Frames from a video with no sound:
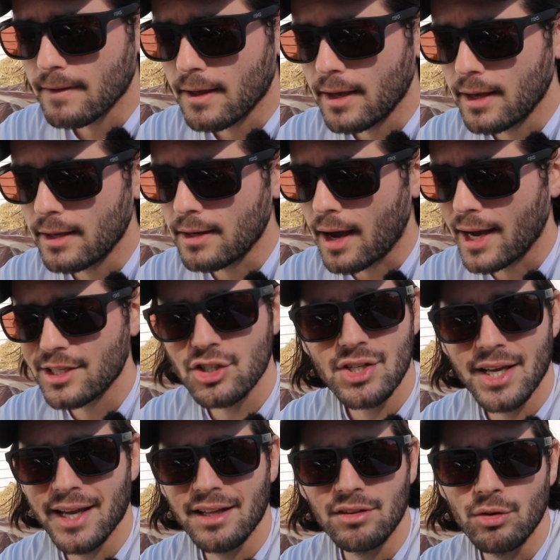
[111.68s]
And I just
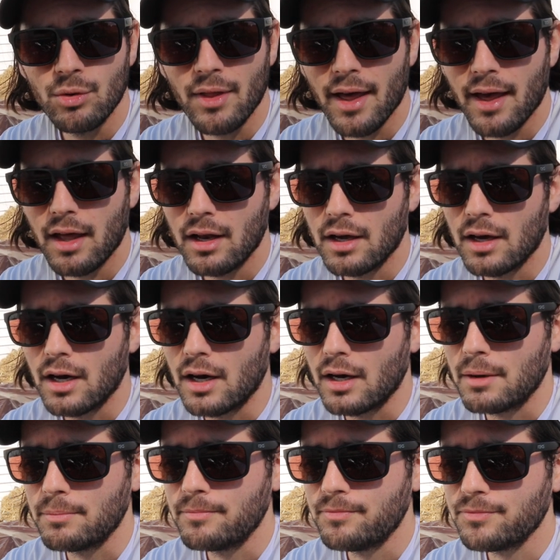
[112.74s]
can't do that.
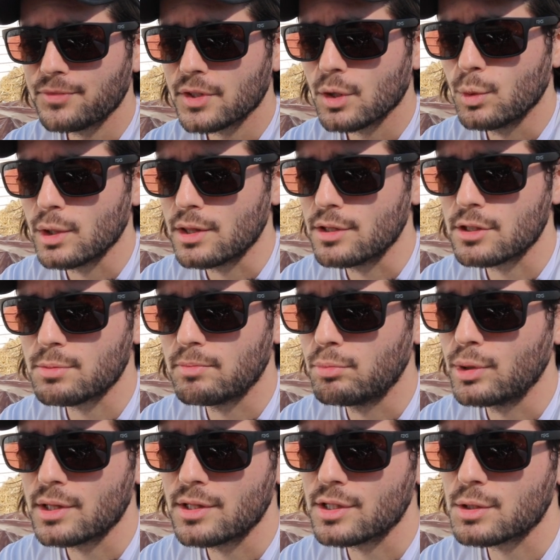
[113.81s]
Um, with this
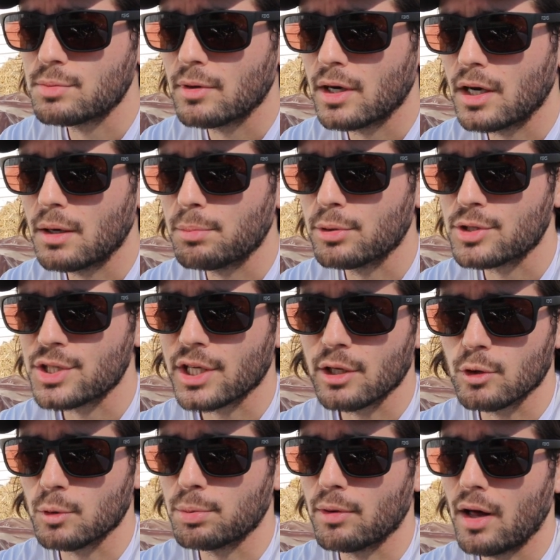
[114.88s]
with this uh,
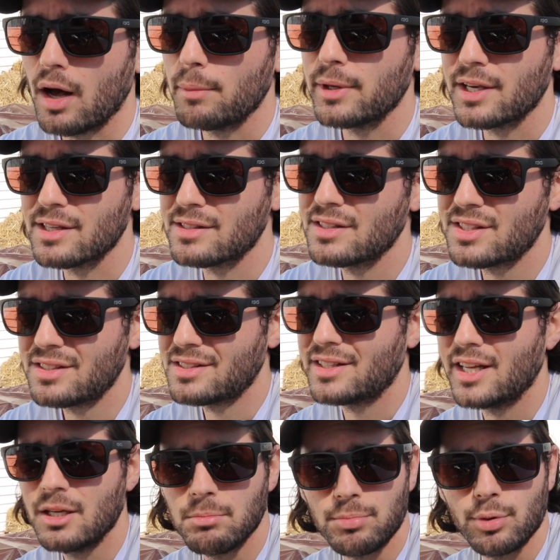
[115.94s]
particular plot because this is an
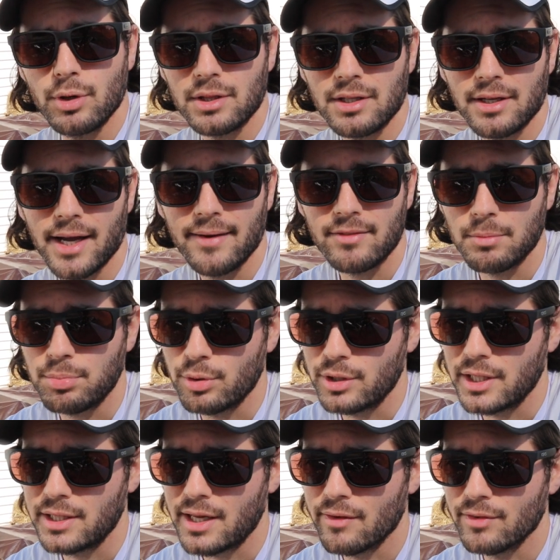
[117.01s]
input that I have to put
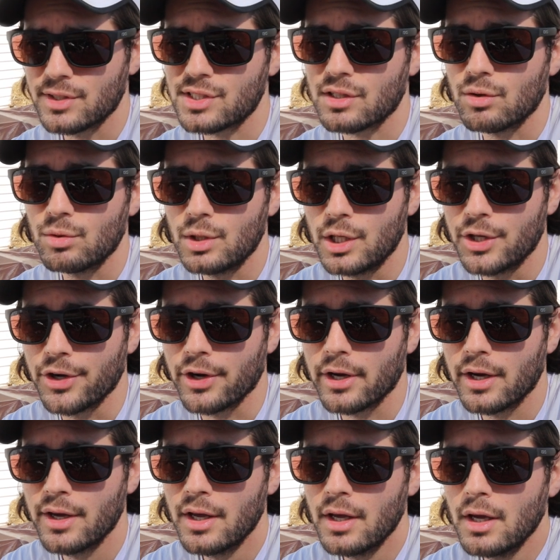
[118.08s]
in every single
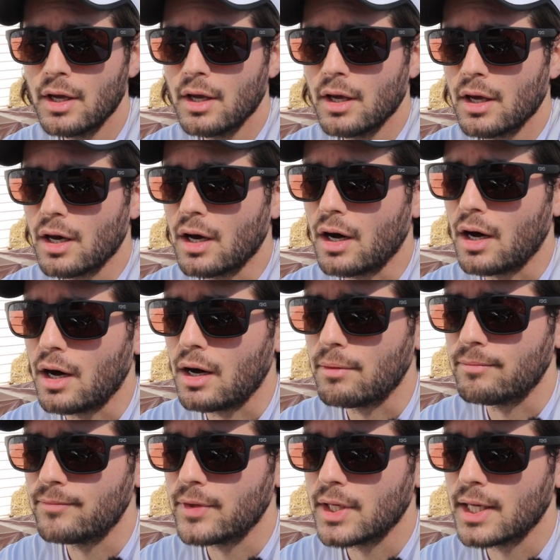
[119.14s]
year.
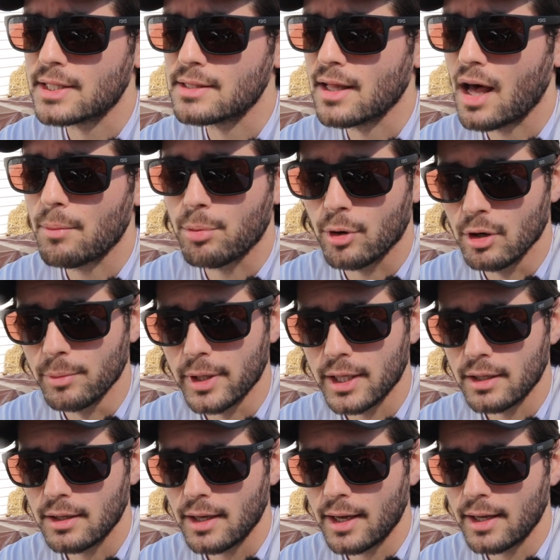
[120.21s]
Um, it's not
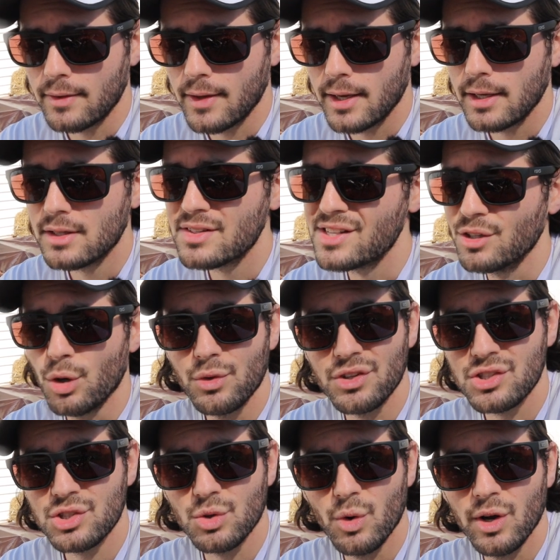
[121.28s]
permanent, and they till the
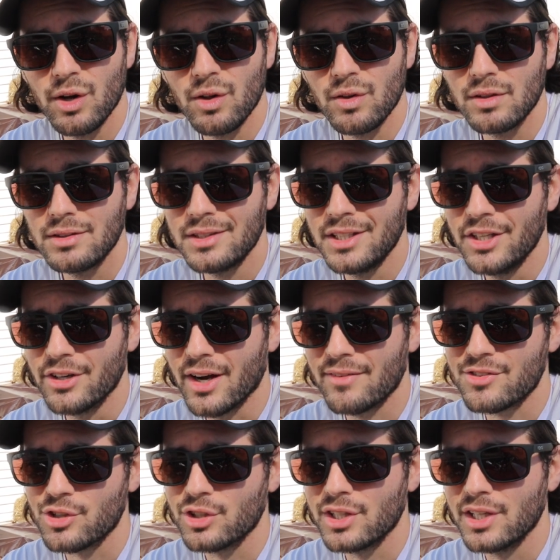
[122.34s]
soil year after